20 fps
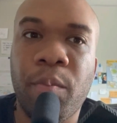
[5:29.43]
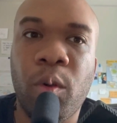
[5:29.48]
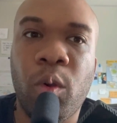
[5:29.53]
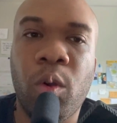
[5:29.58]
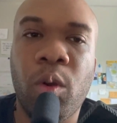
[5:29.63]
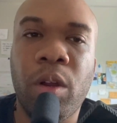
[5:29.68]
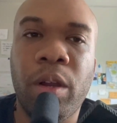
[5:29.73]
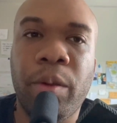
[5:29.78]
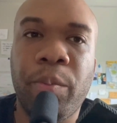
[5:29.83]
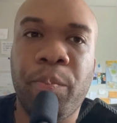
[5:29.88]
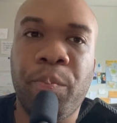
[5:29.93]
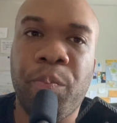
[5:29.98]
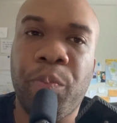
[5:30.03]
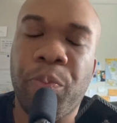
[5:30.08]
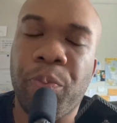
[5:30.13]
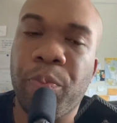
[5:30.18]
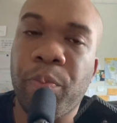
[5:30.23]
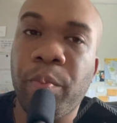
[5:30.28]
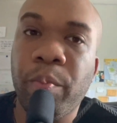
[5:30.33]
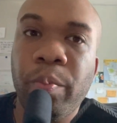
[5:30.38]
Or
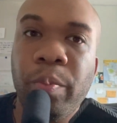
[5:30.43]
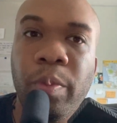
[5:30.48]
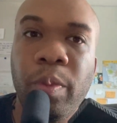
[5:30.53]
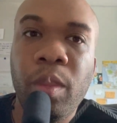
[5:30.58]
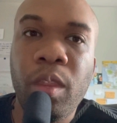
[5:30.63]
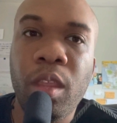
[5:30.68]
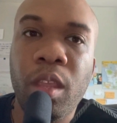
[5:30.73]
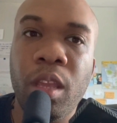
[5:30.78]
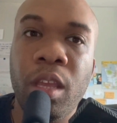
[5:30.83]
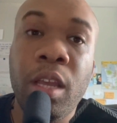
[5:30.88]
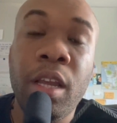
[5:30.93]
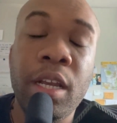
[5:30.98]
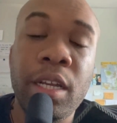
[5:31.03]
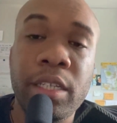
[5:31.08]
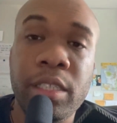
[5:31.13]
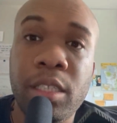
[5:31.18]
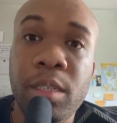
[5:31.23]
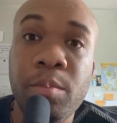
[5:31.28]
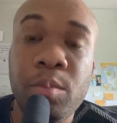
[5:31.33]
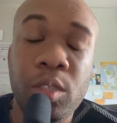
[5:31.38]

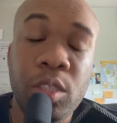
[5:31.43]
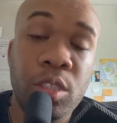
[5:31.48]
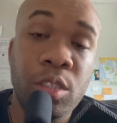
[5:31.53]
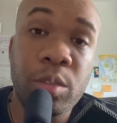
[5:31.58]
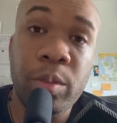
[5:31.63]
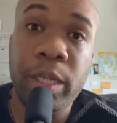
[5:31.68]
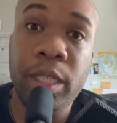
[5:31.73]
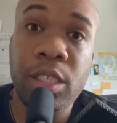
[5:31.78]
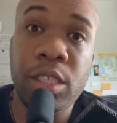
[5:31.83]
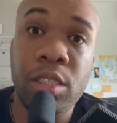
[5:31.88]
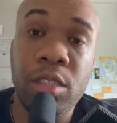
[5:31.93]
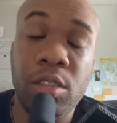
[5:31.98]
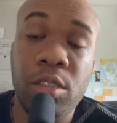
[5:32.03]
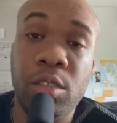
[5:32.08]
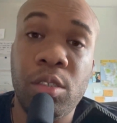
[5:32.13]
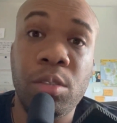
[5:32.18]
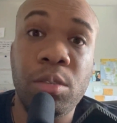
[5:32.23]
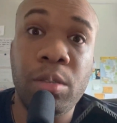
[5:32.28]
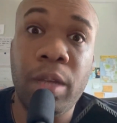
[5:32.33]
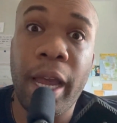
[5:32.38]
some situations
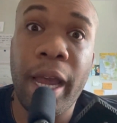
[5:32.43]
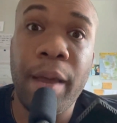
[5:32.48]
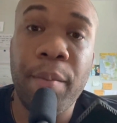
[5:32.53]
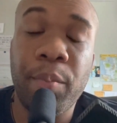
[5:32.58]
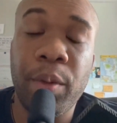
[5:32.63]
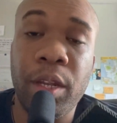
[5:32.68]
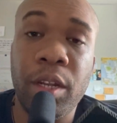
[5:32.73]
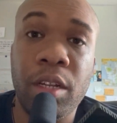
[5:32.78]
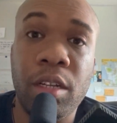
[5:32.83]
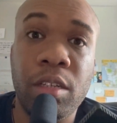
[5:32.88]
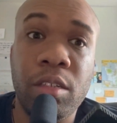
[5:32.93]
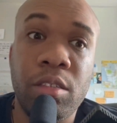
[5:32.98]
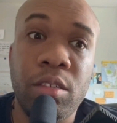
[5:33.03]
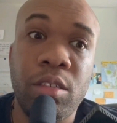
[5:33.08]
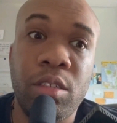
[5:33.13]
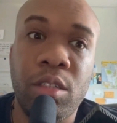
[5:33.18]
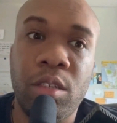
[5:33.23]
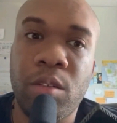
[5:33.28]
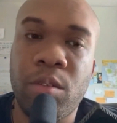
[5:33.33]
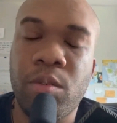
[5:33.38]
do happen,
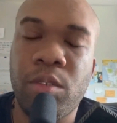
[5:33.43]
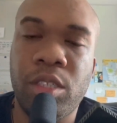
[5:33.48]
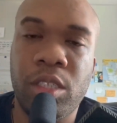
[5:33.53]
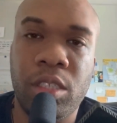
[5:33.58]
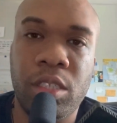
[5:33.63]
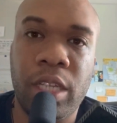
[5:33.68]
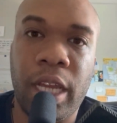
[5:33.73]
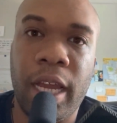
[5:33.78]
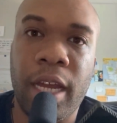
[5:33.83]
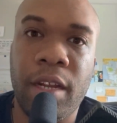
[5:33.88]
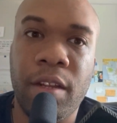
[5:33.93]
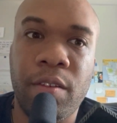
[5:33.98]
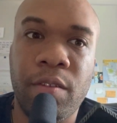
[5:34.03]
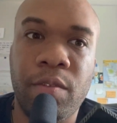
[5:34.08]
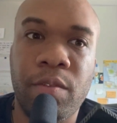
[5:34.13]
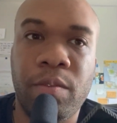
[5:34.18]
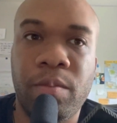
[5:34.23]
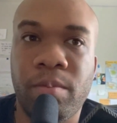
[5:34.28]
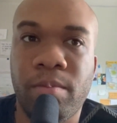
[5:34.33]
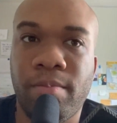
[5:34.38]
you know, just out
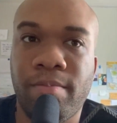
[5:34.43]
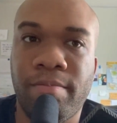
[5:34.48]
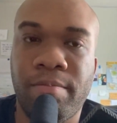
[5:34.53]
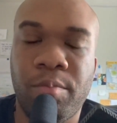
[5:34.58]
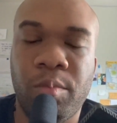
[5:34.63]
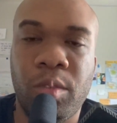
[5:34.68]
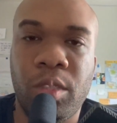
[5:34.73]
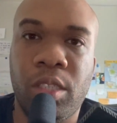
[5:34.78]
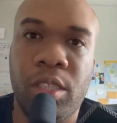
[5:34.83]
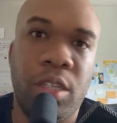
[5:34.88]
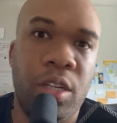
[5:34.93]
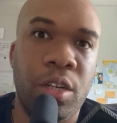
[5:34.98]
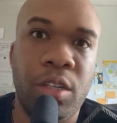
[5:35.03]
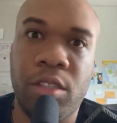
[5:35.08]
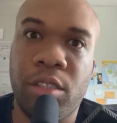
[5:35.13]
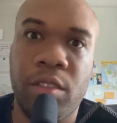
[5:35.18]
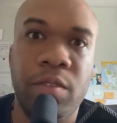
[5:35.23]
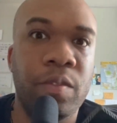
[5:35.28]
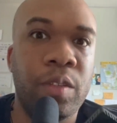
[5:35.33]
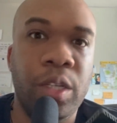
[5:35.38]
of the
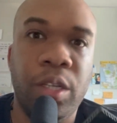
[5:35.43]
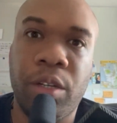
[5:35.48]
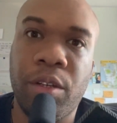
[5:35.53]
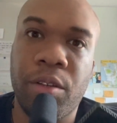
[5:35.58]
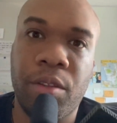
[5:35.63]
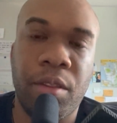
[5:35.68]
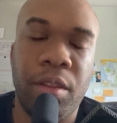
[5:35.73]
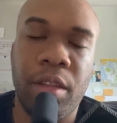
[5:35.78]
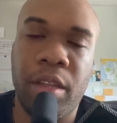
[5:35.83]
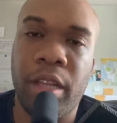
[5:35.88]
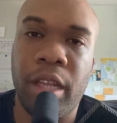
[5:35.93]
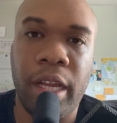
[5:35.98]
curse of the earth.